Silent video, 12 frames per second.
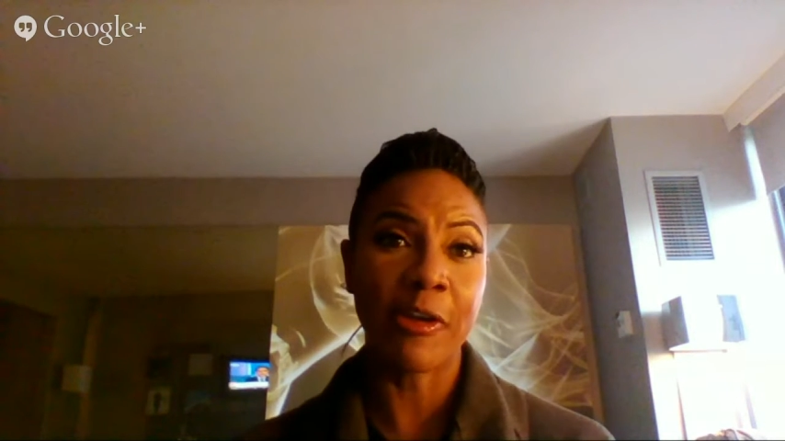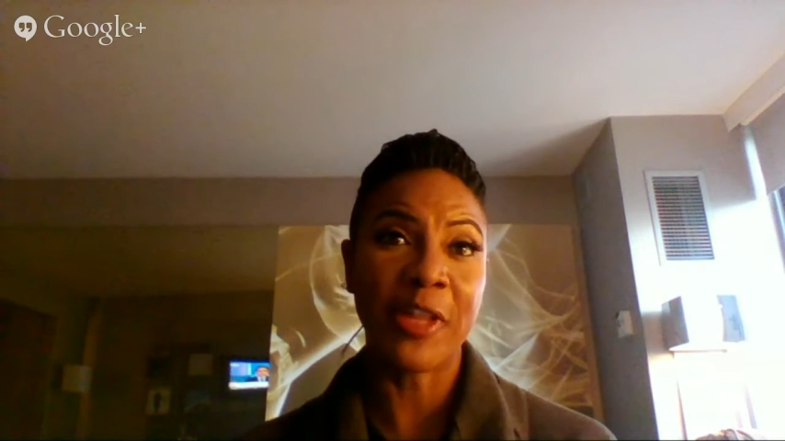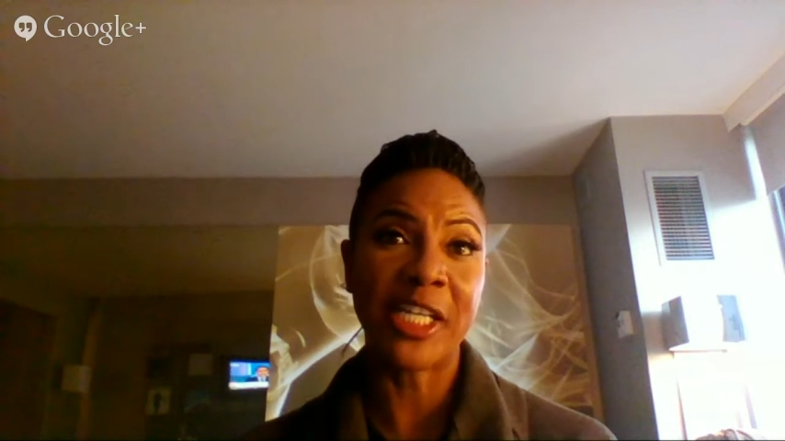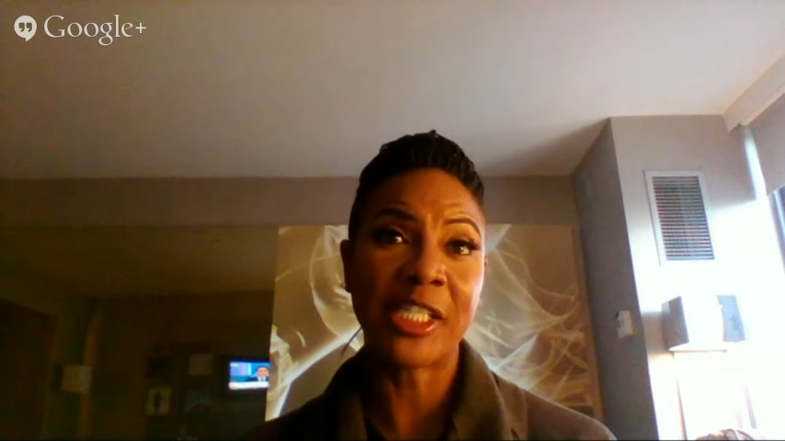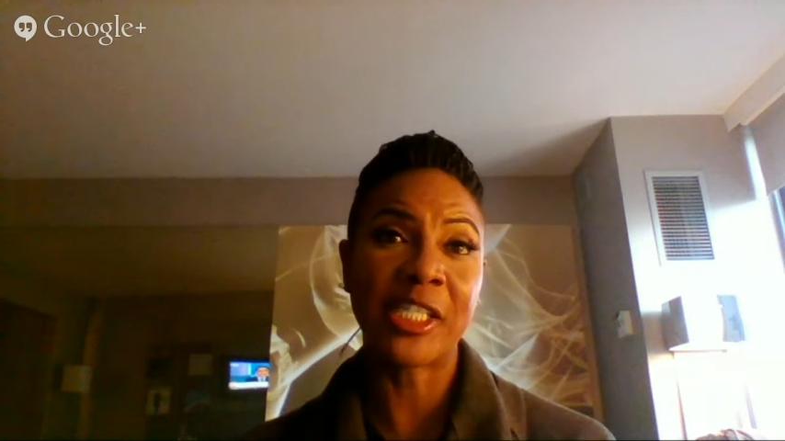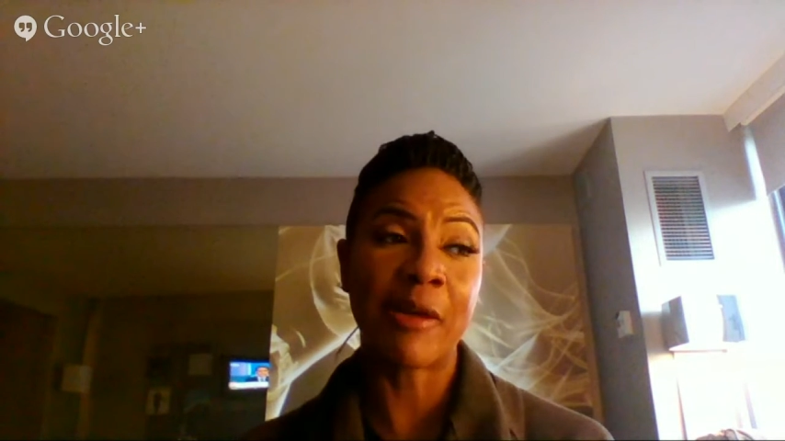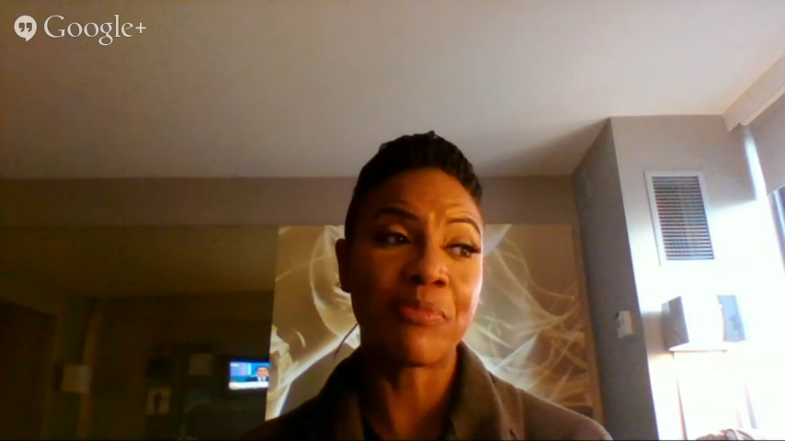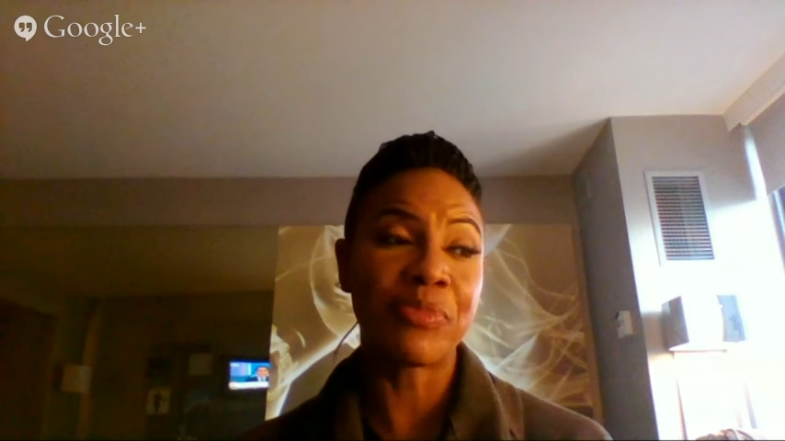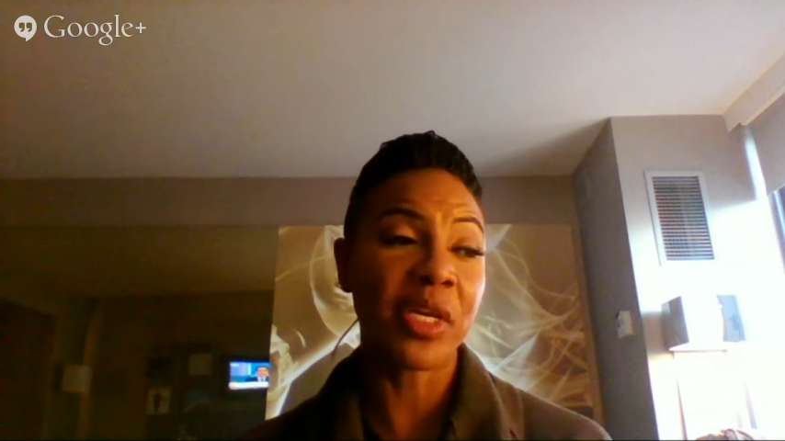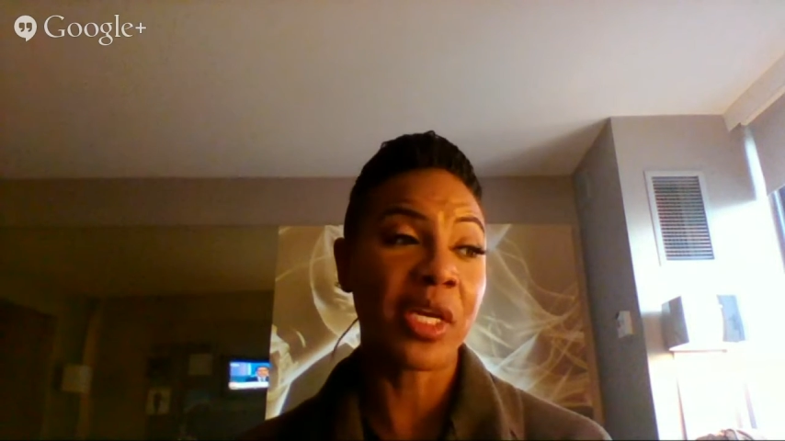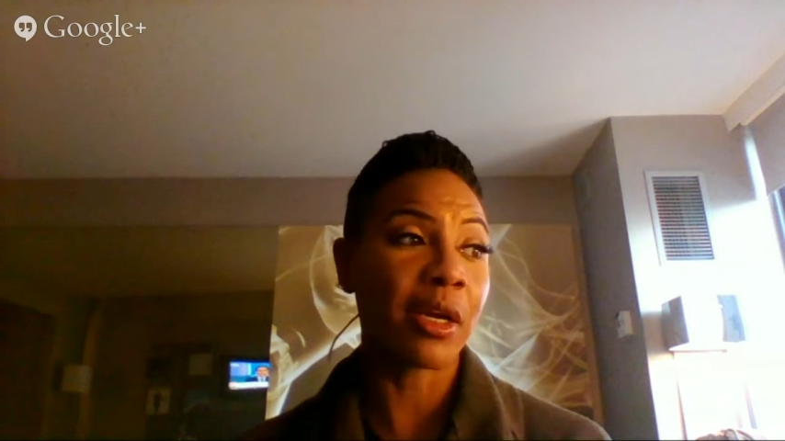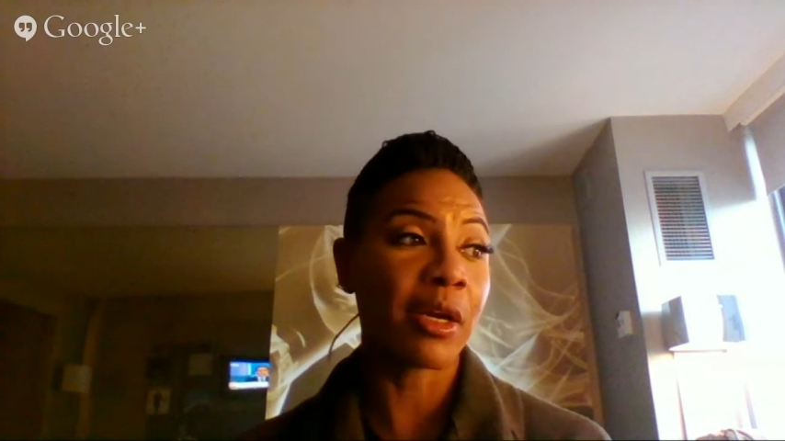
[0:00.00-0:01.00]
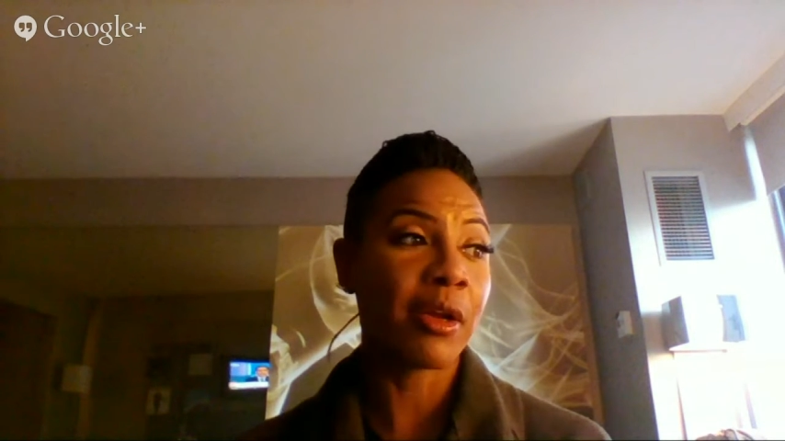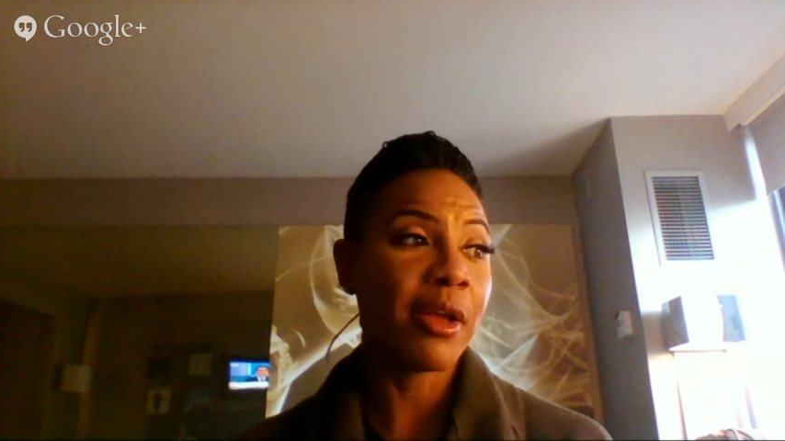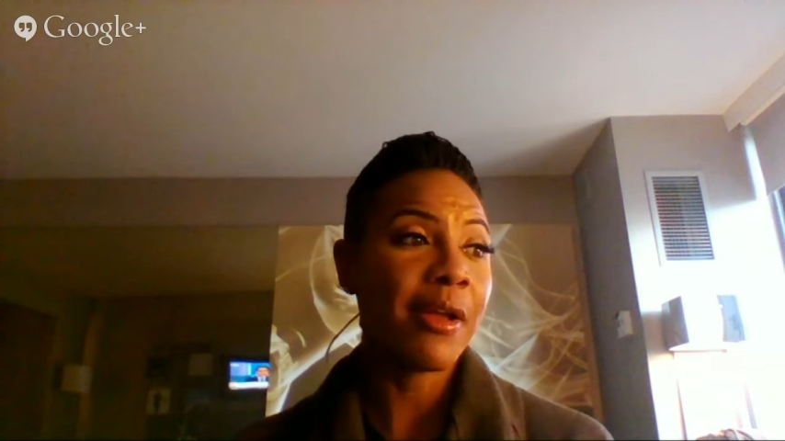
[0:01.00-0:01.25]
That's something